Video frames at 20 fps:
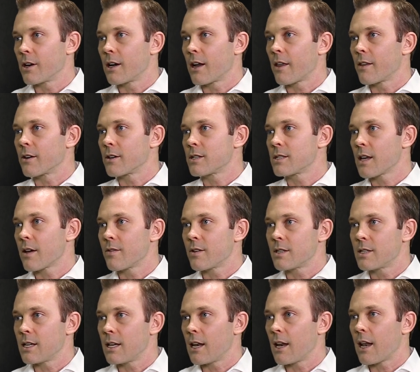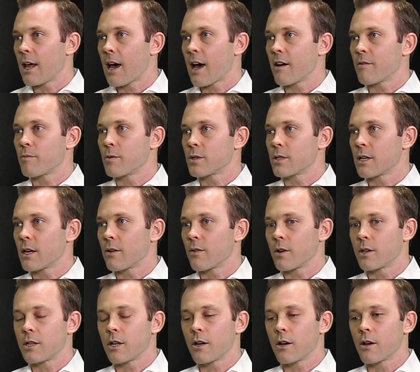another 17.5%
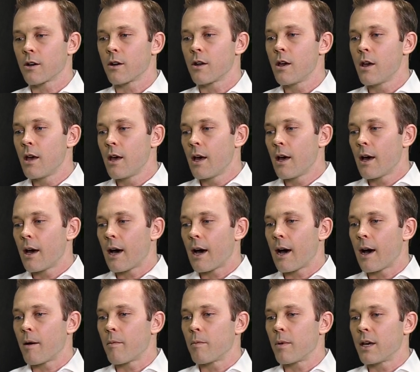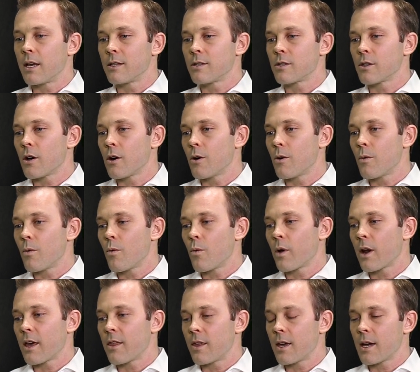return. And so
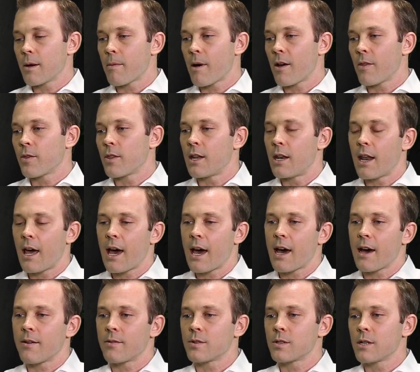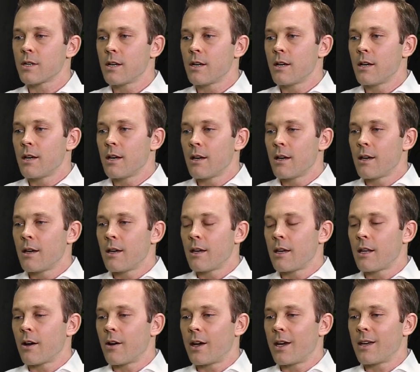when I think about the NAVs,
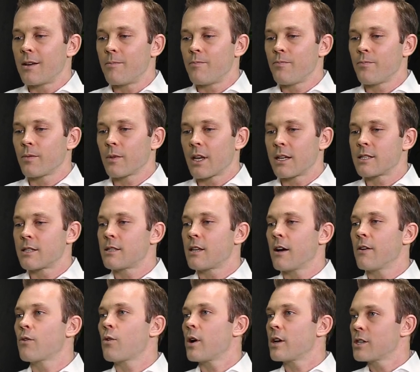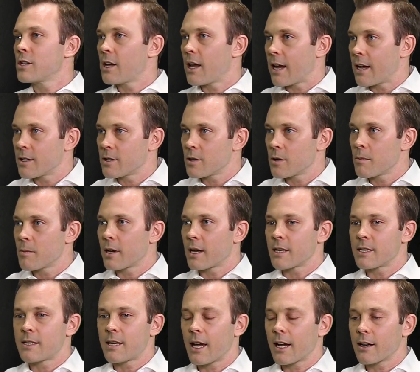it's a tough question to answer
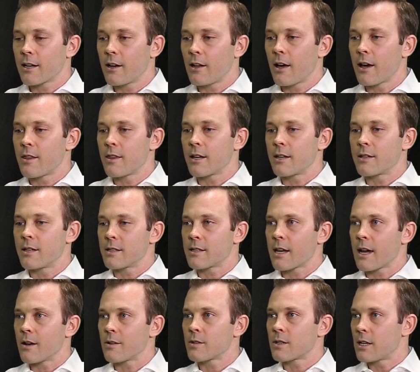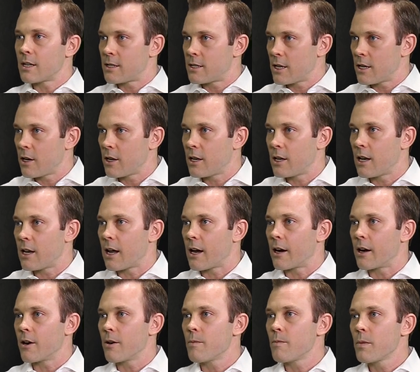because technically I think discounts continue to
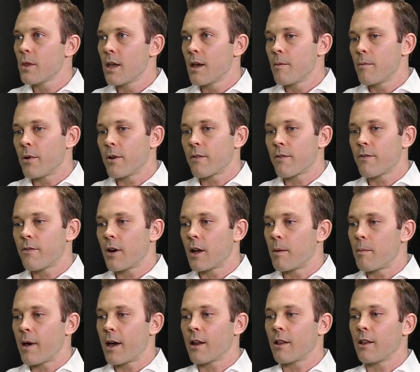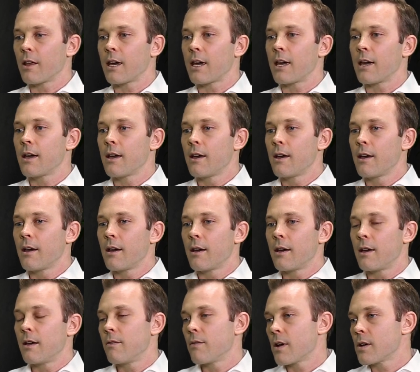narrow, but fundamentally
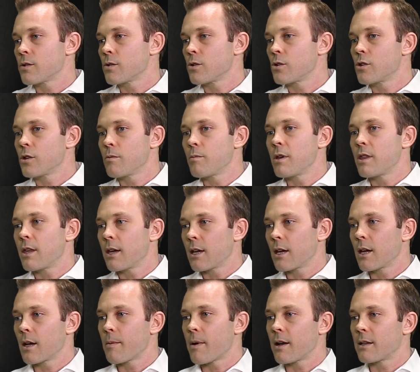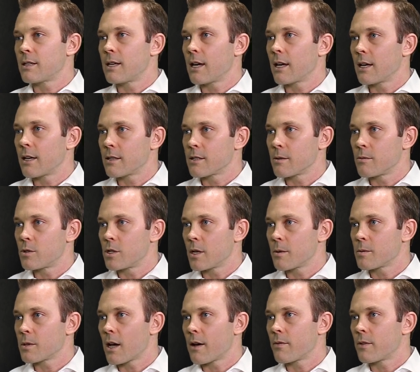investors should be thinking about taking some
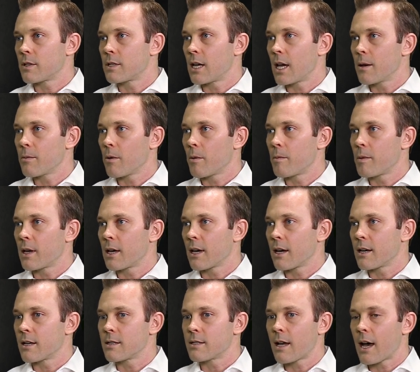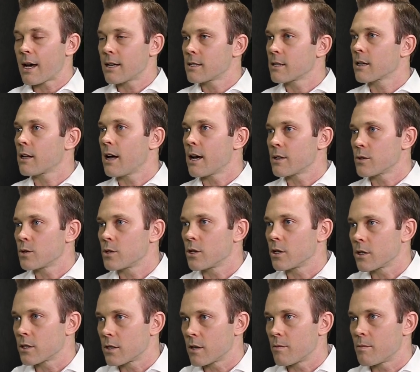chips off the table because asset class
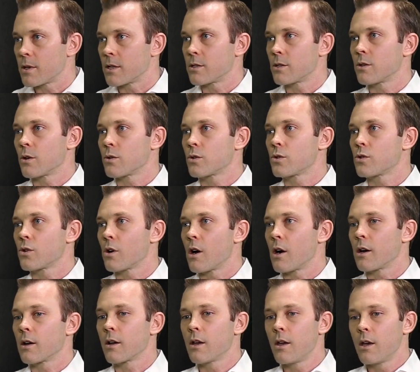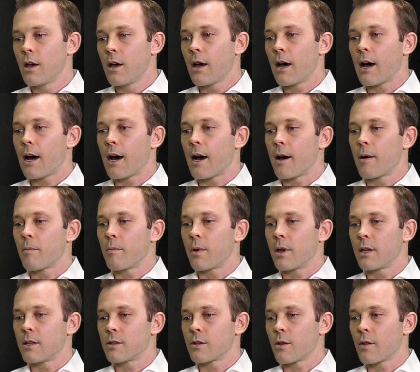returns have been so strong.
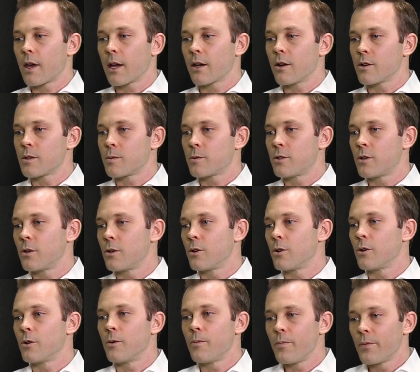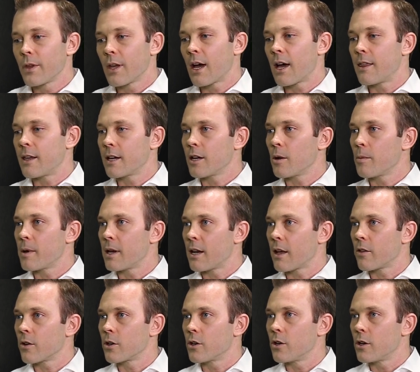And so that goes to, I think it'll be
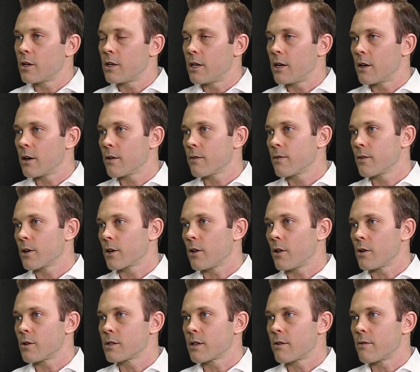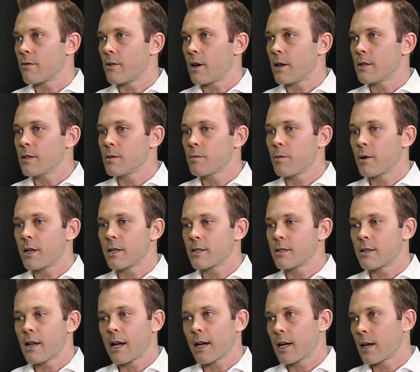another good year for closed-end funds, but it's
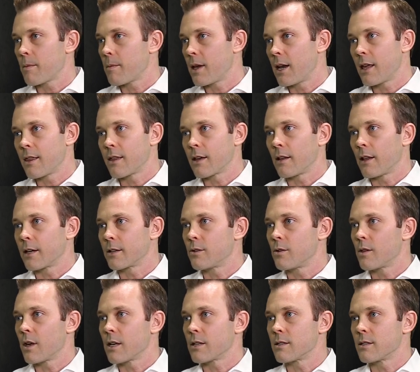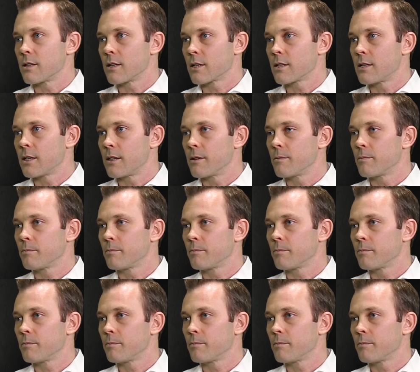not going to be anything like 2016.